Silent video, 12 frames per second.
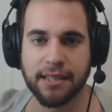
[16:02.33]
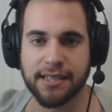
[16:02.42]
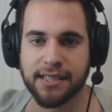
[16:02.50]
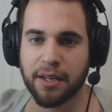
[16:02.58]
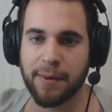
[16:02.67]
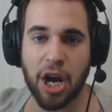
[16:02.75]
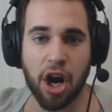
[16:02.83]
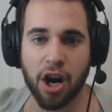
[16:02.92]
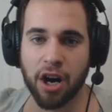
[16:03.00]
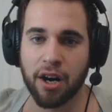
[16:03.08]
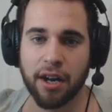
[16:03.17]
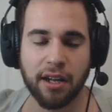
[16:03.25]
This is going to be
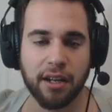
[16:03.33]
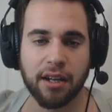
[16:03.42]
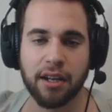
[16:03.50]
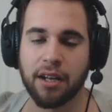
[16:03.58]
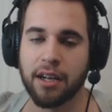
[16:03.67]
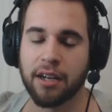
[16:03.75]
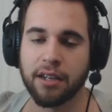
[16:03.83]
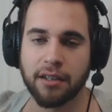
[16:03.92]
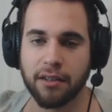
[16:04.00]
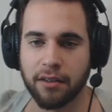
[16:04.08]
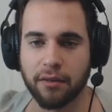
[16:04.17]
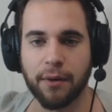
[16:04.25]
hard
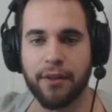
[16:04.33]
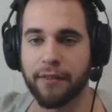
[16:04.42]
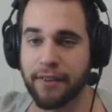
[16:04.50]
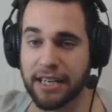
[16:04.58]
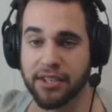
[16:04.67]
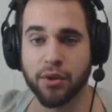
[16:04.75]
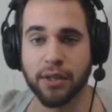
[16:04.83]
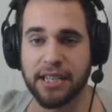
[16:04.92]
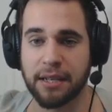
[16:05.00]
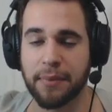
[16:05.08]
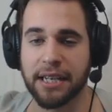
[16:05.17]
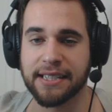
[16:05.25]
with our Venusaur
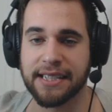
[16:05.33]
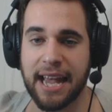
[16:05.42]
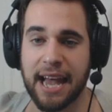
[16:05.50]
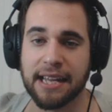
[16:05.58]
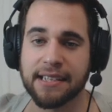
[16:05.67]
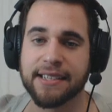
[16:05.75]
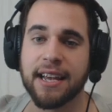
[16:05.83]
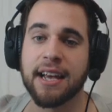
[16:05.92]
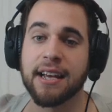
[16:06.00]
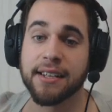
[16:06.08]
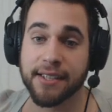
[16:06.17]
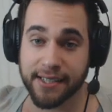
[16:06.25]
team because he has
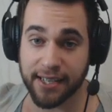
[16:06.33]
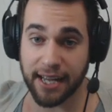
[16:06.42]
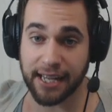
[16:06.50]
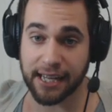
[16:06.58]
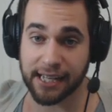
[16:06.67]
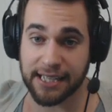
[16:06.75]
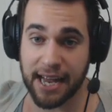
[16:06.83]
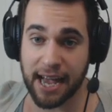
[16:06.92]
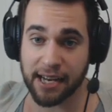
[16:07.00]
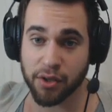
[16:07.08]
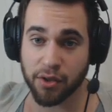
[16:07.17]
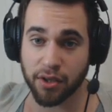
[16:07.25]
Psychic
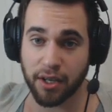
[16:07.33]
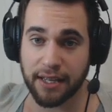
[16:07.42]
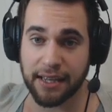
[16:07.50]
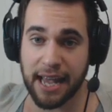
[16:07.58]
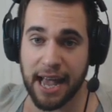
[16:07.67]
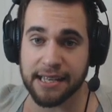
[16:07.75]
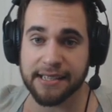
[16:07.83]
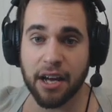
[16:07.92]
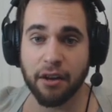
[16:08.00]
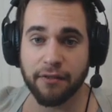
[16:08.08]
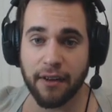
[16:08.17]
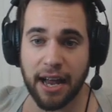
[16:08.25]
attacks in the
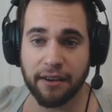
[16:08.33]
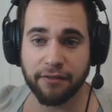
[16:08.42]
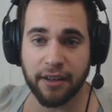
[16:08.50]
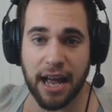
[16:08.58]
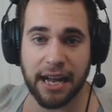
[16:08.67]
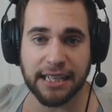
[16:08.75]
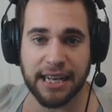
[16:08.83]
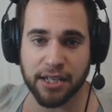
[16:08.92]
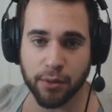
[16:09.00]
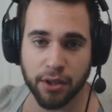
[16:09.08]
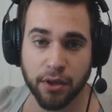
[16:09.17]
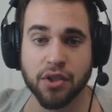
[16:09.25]
Azelf and Flying
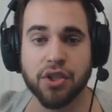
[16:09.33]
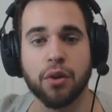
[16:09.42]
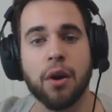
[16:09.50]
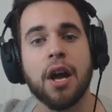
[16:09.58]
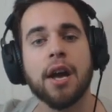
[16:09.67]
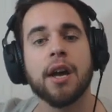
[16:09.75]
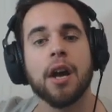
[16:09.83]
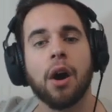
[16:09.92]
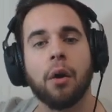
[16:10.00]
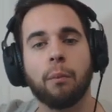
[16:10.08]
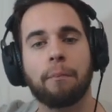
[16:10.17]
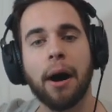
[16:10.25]
attacks with those 2.
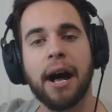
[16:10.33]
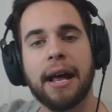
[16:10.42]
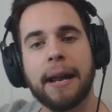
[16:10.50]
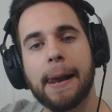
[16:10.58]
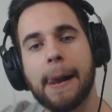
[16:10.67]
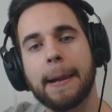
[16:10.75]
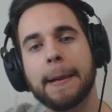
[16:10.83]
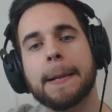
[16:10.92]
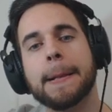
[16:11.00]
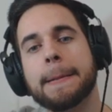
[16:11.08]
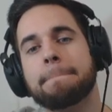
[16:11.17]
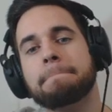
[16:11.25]
But
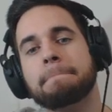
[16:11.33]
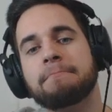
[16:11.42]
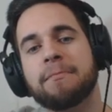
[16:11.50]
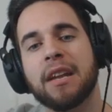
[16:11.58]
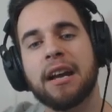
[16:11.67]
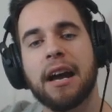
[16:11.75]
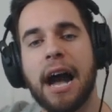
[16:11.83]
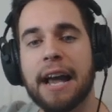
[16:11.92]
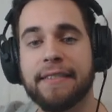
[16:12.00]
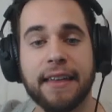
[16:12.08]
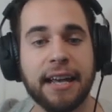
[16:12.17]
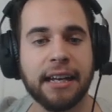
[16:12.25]

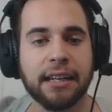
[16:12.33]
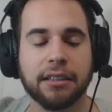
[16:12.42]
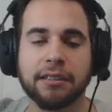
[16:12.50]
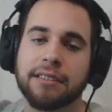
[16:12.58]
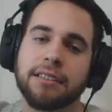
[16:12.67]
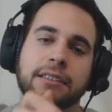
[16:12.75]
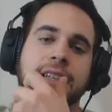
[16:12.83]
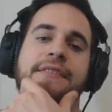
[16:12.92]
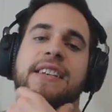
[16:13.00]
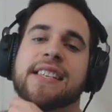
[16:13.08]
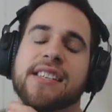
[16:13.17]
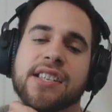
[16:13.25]
I think
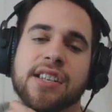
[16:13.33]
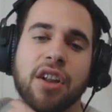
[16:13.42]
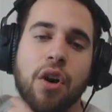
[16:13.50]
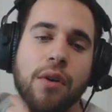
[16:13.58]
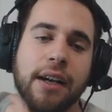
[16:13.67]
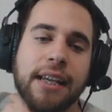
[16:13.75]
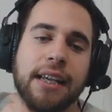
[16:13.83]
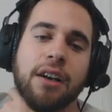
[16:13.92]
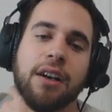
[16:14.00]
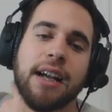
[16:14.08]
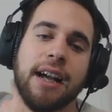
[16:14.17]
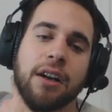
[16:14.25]
if he's a slow
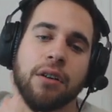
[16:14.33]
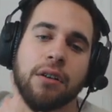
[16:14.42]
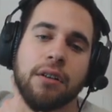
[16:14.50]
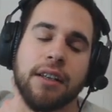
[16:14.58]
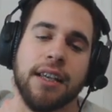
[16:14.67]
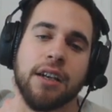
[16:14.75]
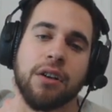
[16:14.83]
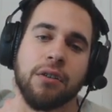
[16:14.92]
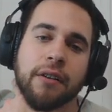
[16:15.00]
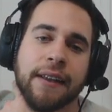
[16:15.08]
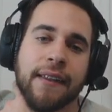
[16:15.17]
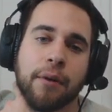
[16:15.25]

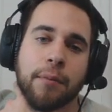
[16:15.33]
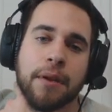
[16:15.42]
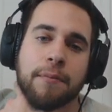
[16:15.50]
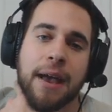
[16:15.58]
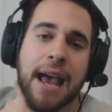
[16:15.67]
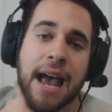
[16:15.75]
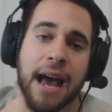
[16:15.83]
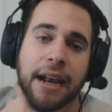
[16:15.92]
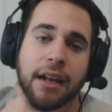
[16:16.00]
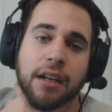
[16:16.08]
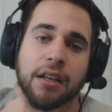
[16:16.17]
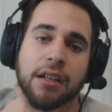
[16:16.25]
Kyogre, that would be
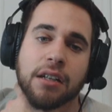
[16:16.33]
bad.